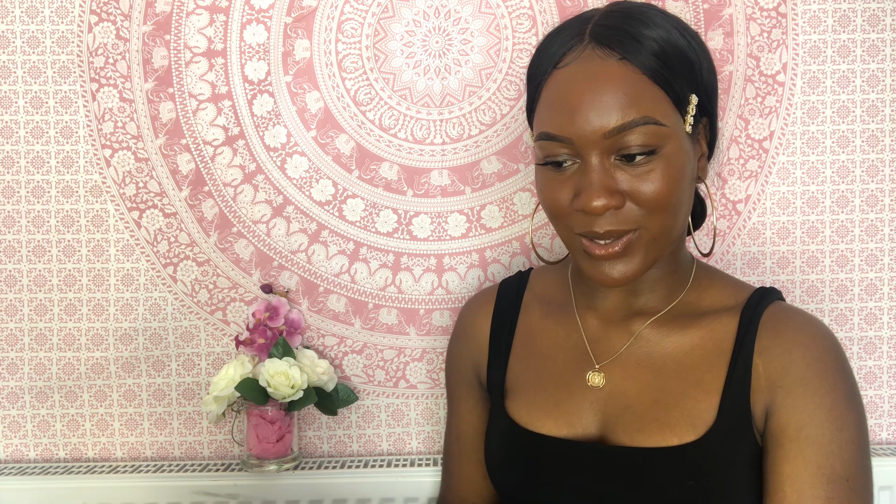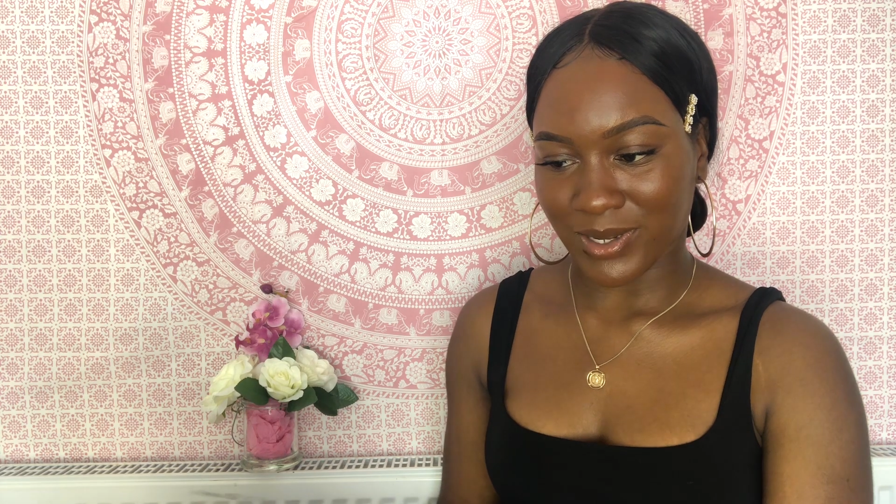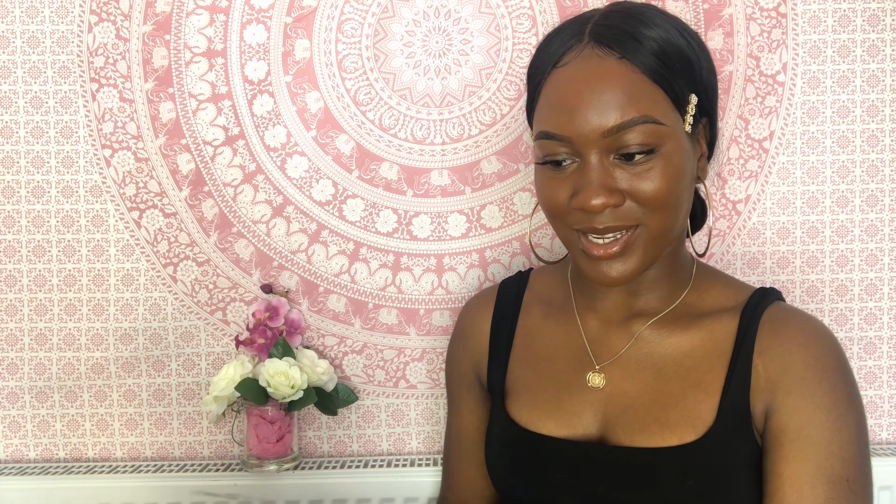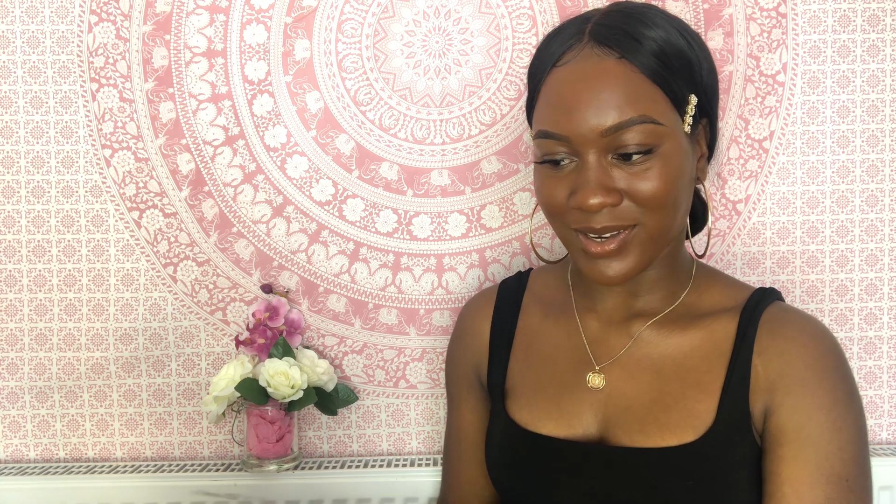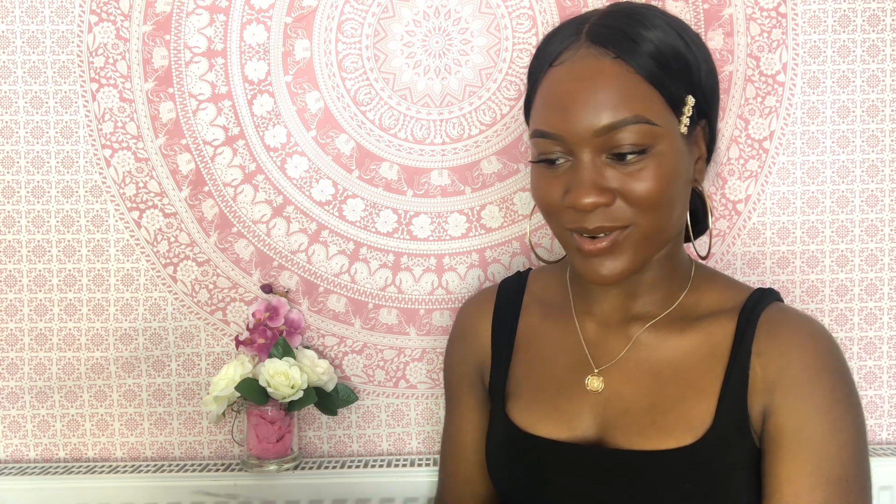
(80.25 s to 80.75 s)

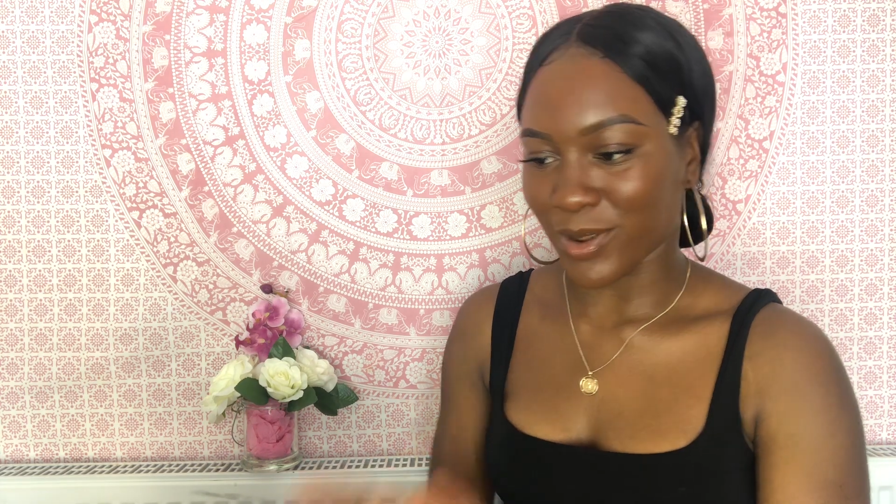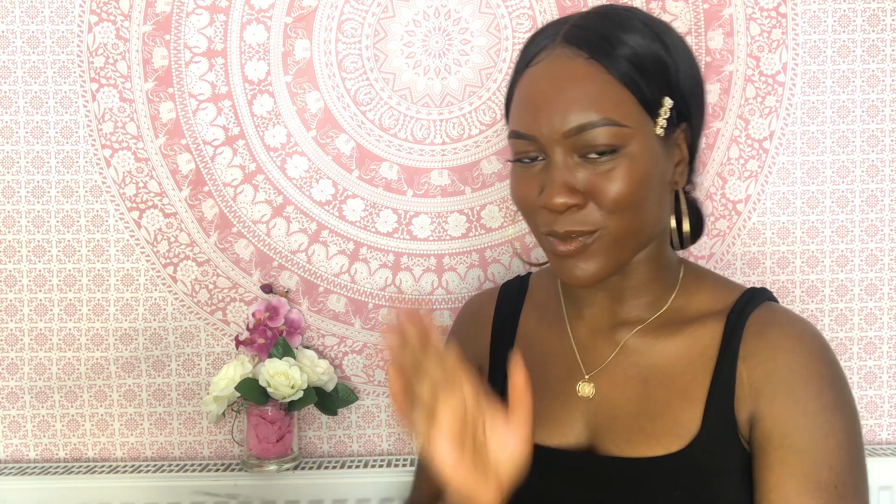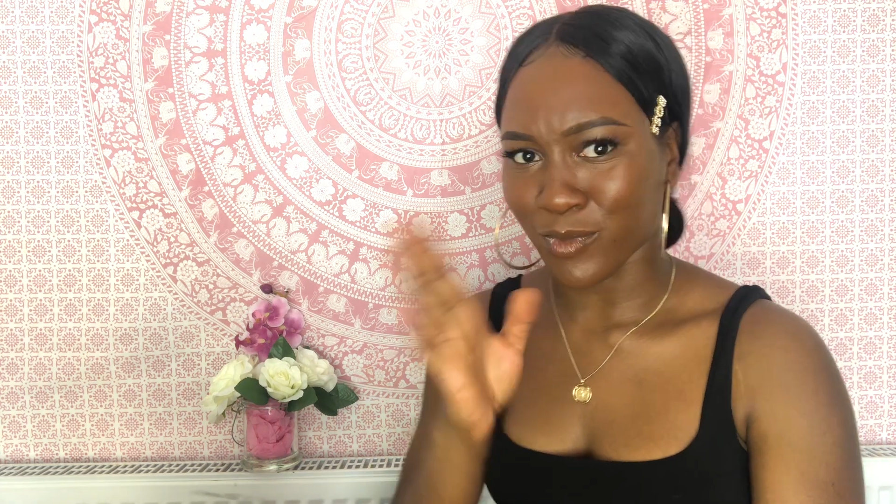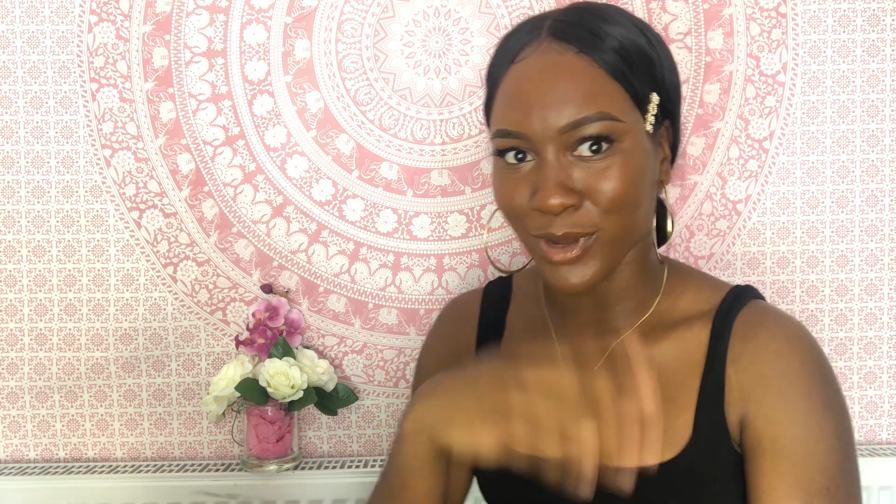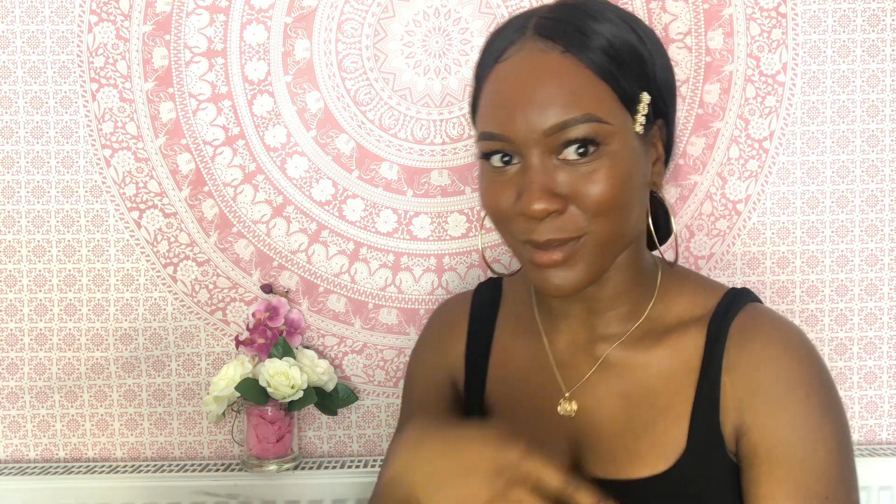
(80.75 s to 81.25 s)
loading. No,
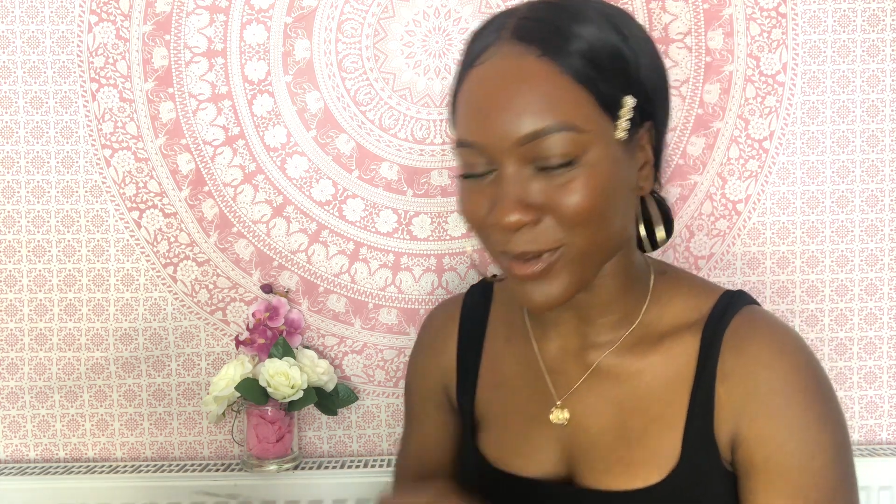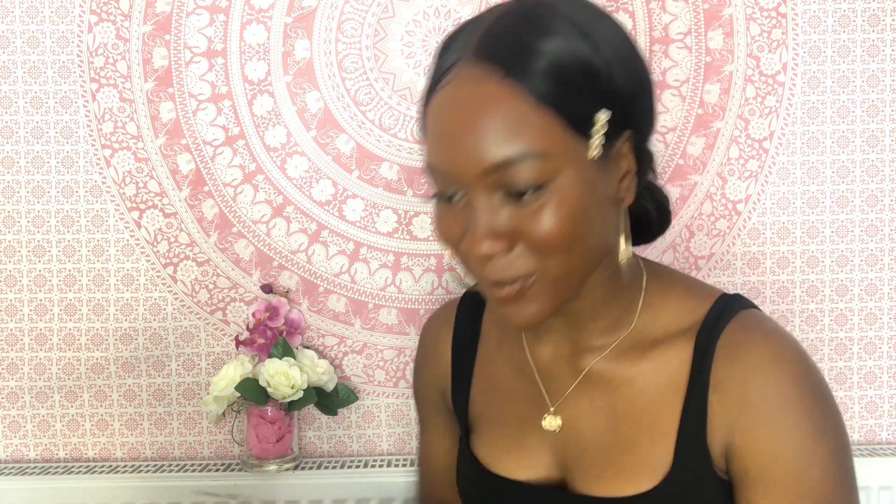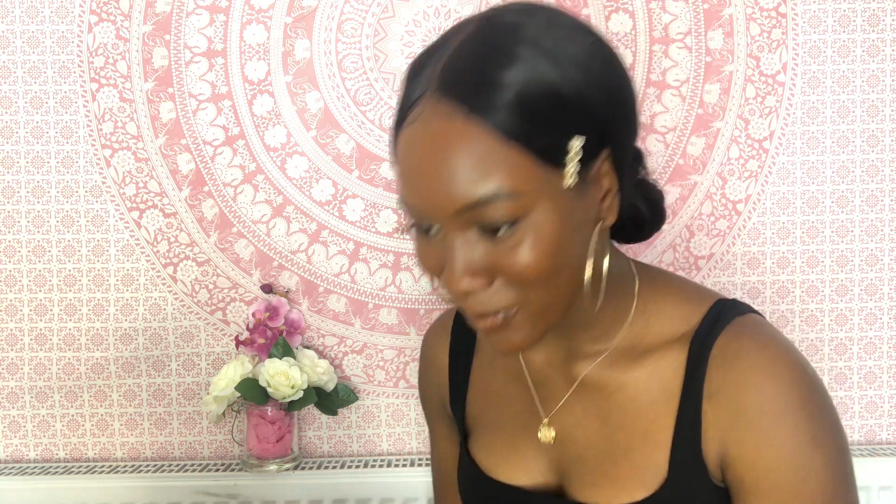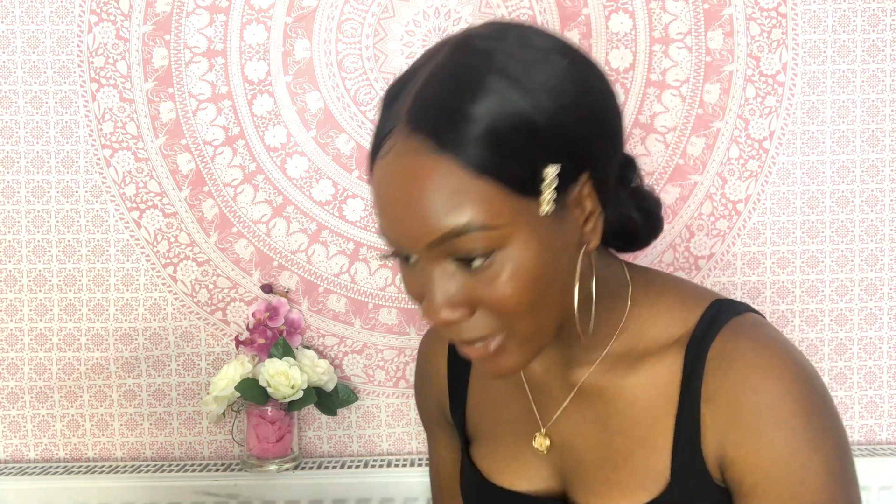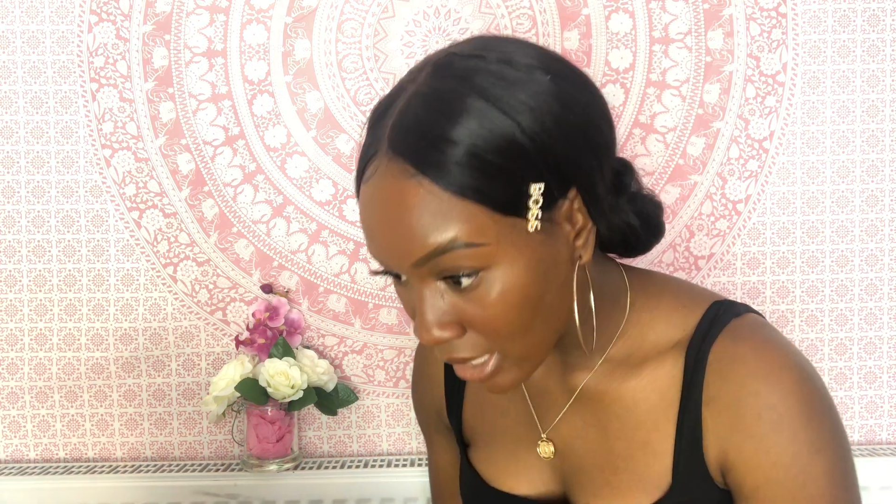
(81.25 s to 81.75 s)
wrong email.